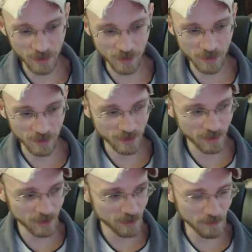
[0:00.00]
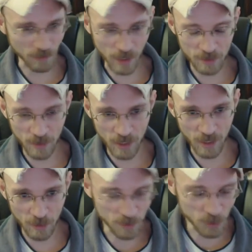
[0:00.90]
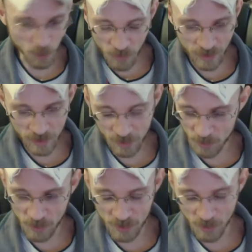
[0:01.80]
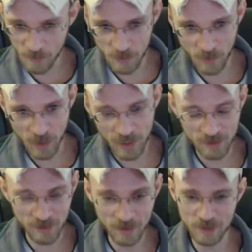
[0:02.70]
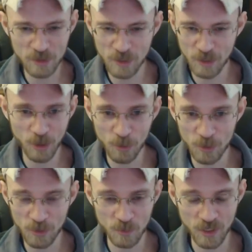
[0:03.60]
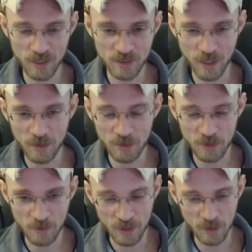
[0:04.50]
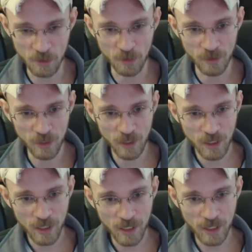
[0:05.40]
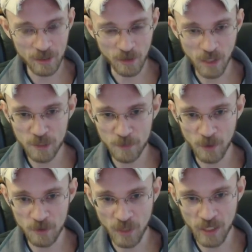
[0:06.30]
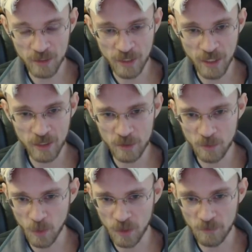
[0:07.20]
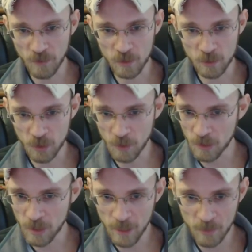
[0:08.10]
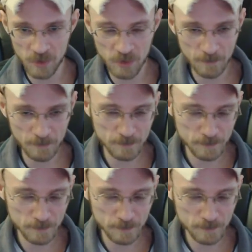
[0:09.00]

Flying through the air and twirling their swords all over the place, and it all looks really stylish and really cool. And the last part, Dragon Gate, is where the final showdown happens.